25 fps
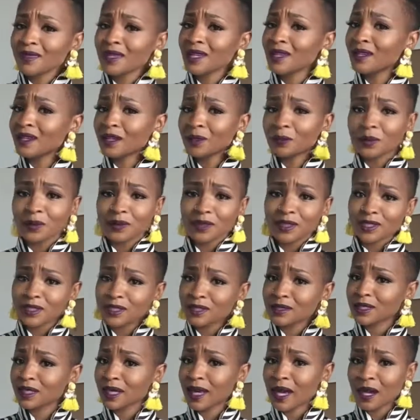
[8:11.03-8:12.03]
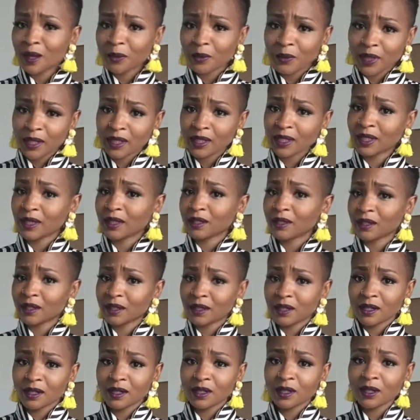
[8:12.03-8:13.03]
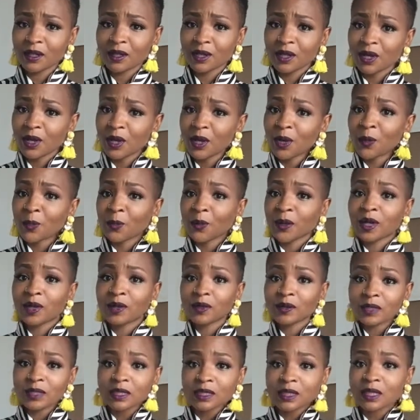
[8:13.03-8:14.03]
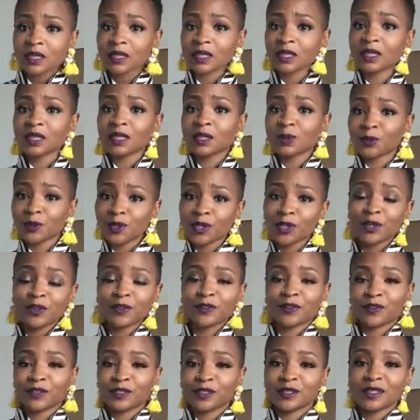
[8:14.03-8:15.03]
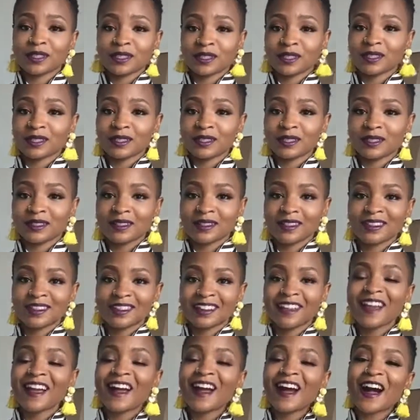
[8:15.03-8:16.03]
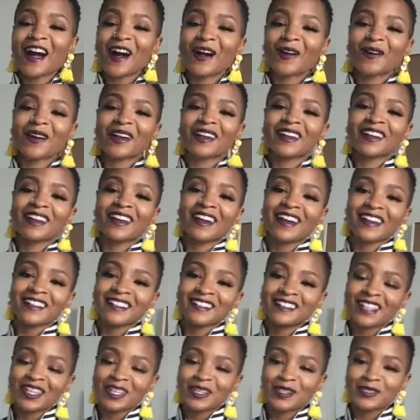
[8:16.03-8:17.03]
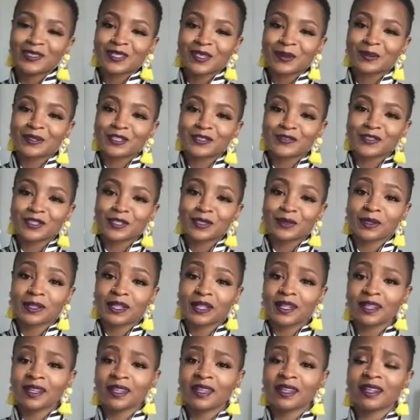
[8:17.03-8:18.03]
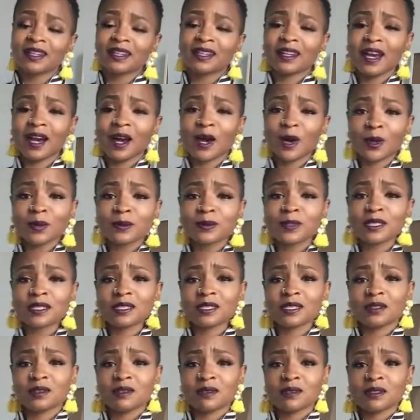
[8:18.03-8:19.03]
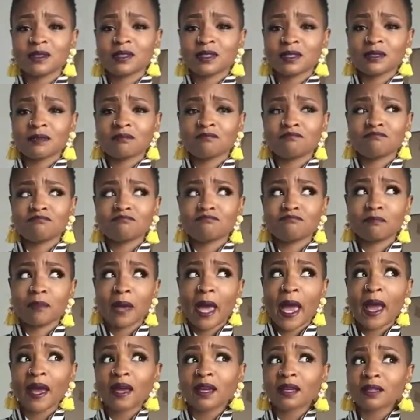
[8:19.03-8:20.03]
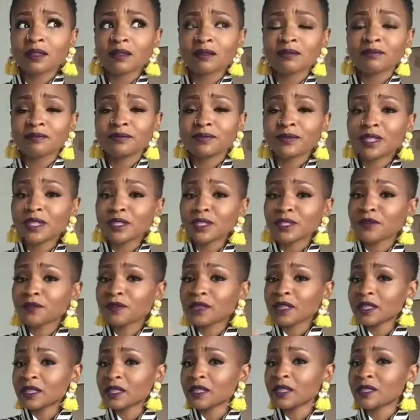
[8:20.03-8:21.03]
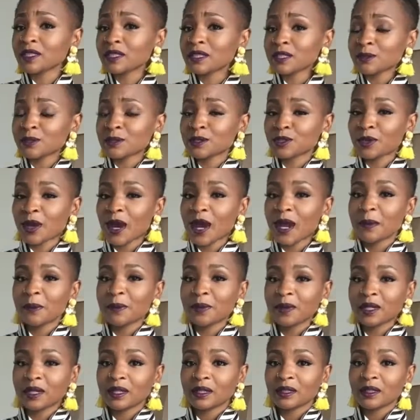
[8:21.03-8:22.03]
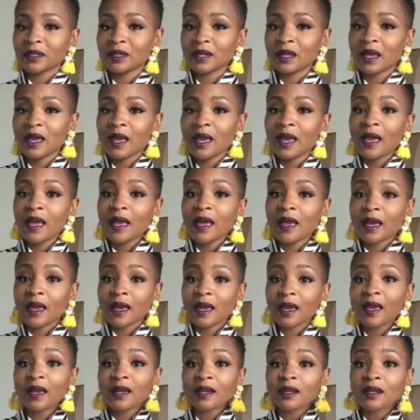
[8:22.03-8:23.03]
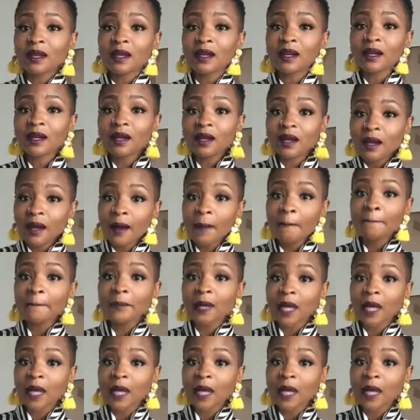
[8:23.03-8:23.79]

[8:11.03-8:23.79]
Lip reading: and help you get your style brand together, girl. We're gonna look good, we're gonna feel good. All right, guys, thank you so much for tuning in, and I hope to see you back. Don't forget to hit the subscribe button and come